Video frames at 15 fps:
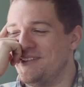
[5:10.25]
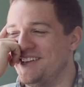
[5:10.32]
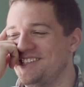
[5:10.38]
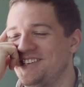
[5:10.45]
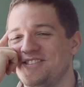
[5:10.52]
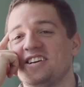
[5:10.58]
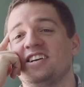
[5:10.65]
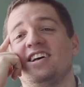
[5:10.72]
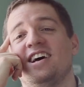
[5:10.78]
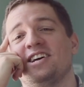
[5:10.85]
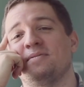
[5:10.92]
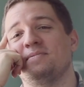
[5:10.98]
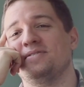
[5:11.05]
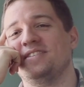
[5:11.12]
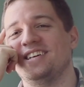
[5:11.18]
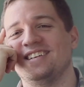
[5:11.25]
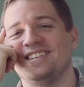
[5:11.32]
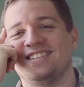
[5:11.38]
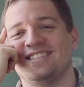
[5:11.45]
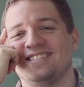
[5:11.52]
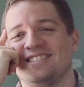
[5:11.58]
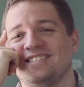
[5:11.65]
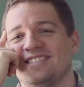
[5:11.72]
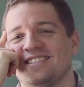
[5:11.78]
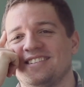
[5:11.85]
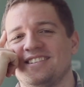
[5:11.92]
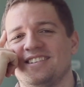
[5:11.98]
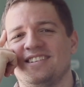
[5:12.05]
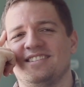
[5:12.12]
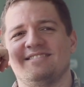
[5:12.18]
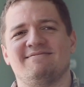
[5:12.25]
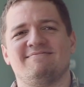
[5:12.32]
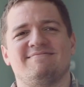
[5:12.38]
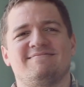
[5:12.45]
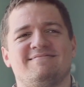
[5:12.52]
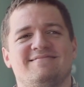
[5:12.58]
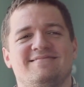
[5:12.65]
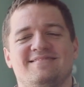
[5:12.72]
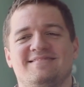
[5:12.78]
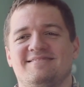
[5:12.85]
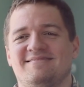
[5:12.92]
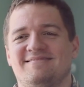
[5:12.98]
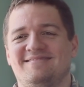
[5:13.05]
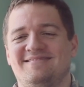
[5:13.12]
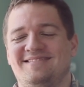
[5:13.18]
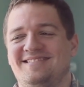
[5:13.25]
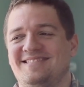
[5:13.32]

I said, no. Get out. No.